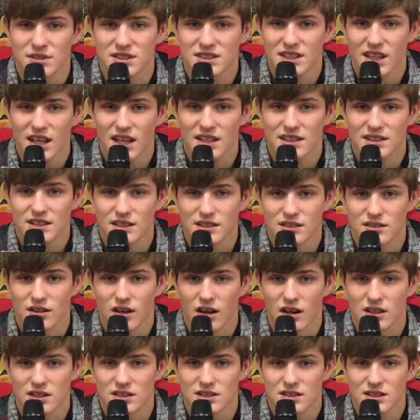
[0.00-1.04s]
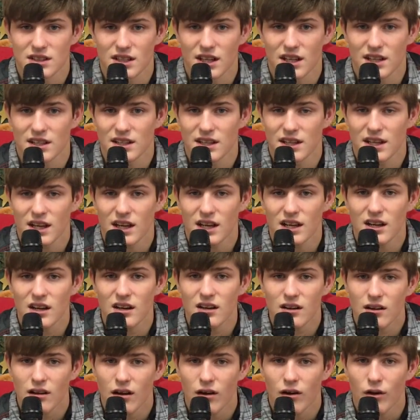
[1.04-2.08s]
Santa Claus,
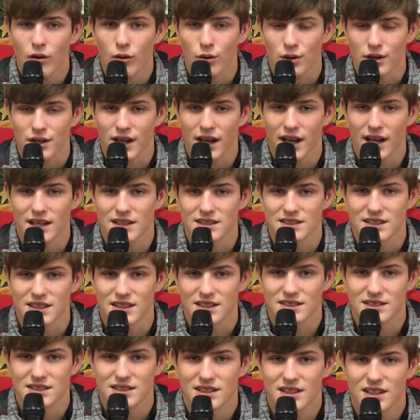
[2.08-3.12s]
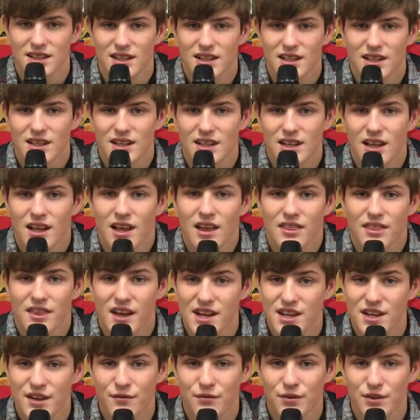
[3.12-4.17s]
Indiana or Kansas?
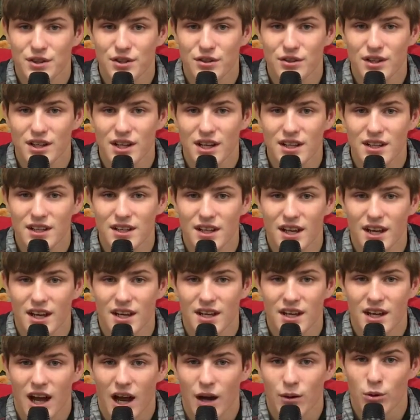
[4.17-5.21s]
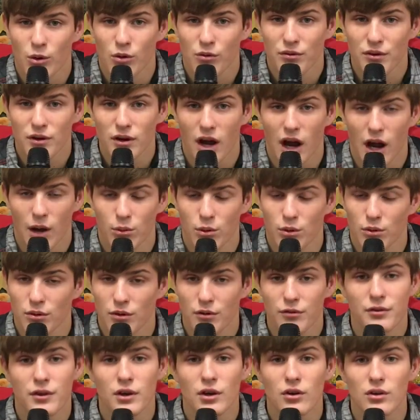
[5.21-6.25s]
Thank you for tuning in today. I will I will
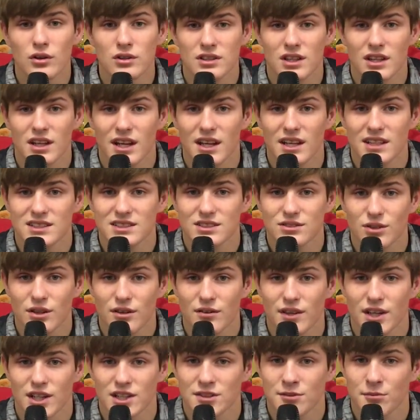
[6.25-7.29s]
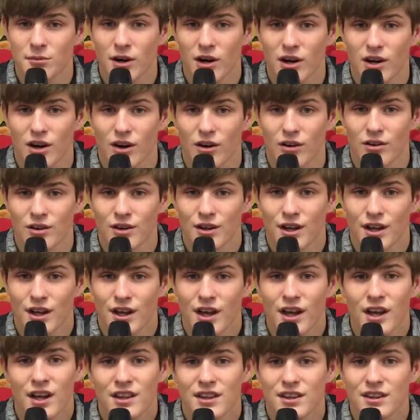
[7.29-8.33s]
reveal today's trivia tomorrow.
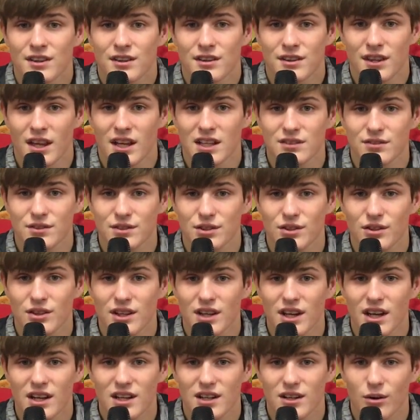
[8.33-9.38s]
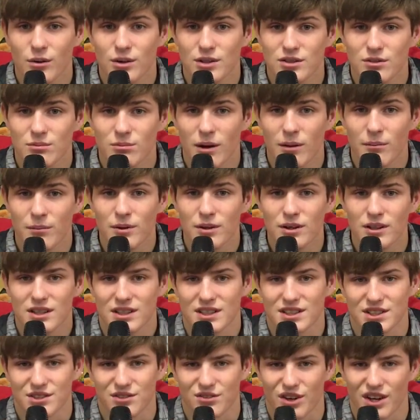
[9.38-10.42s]
Thanks for tuning in and always remember
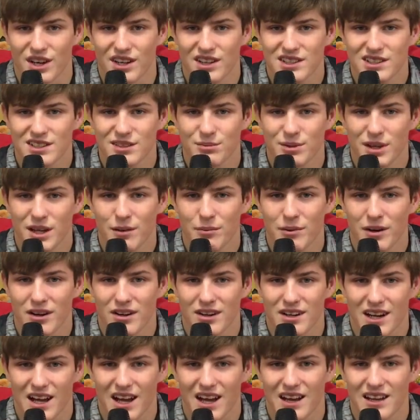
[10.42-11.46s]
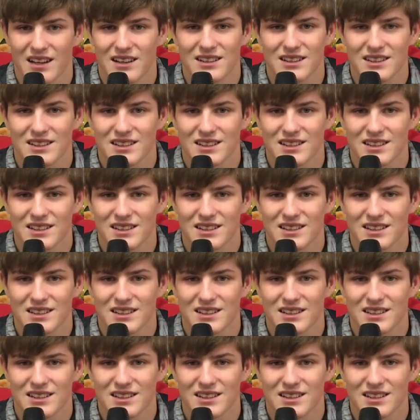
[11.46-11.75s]
it's great to be a Bearcat.